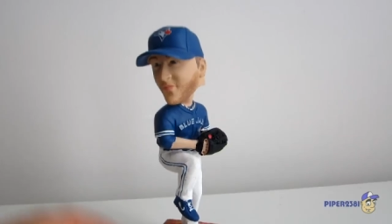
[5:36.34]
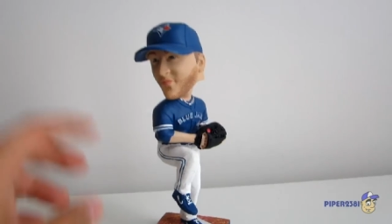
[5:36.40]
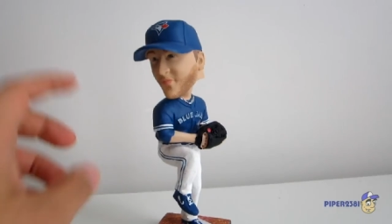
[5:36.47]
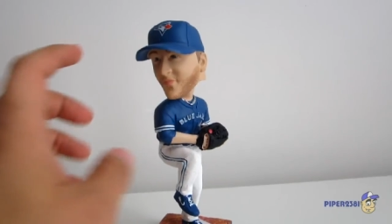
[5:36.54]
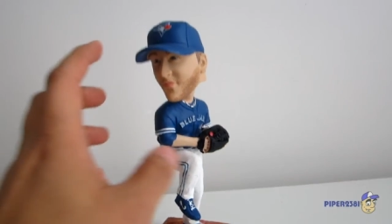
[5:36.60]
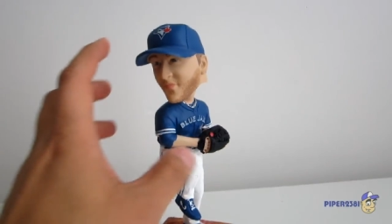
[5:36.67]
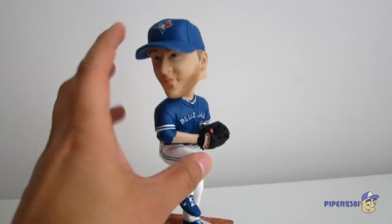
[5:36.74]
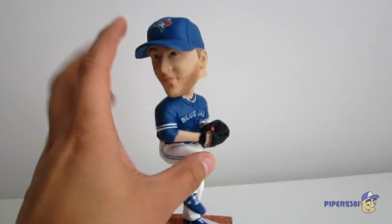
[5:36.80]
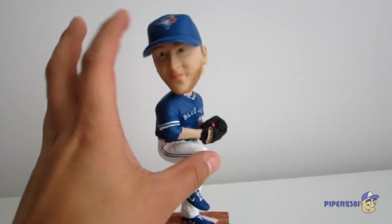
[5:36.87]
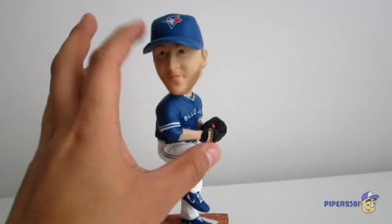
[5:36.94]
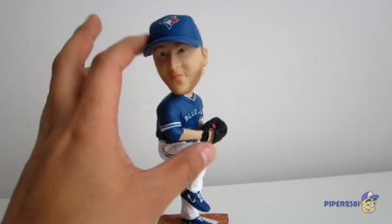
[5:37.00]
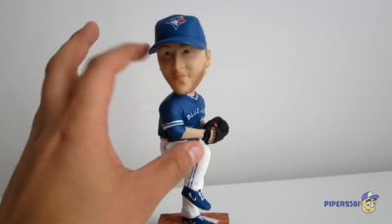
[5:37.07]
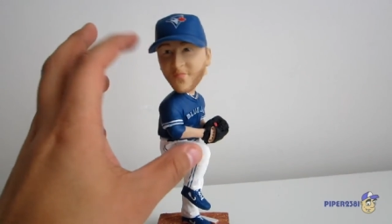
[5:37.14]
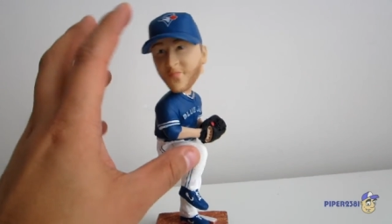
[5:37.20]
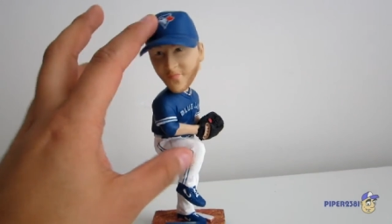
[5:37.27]
actually, I need to
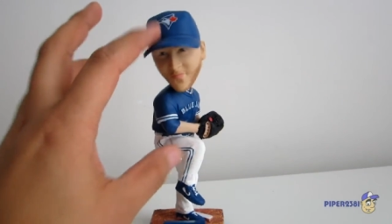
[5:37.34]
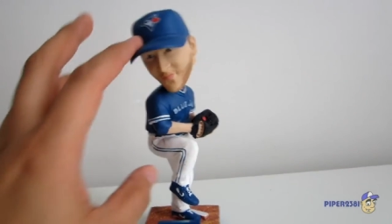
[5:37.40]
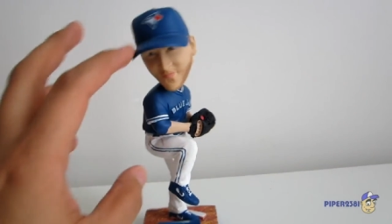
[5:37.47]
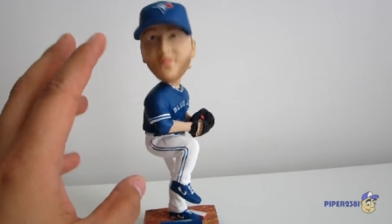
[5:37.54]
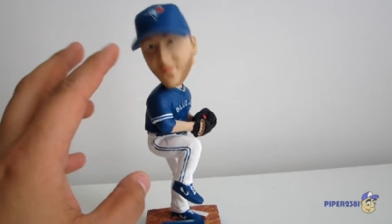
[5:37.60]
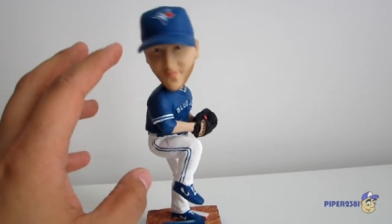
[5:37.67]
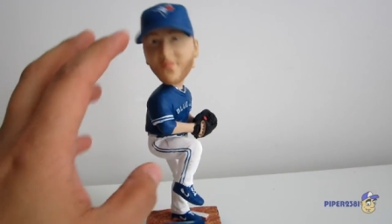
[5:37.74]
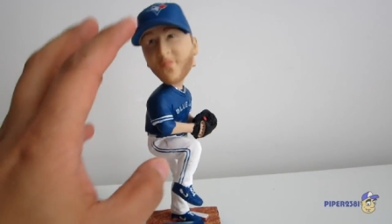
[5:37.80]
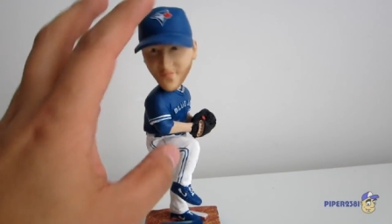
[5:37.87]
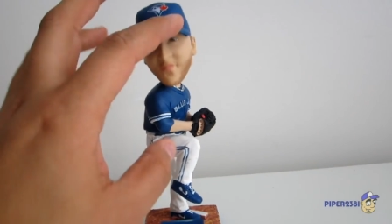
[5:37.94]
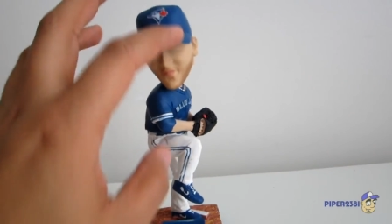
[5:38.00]
make a bobble, right?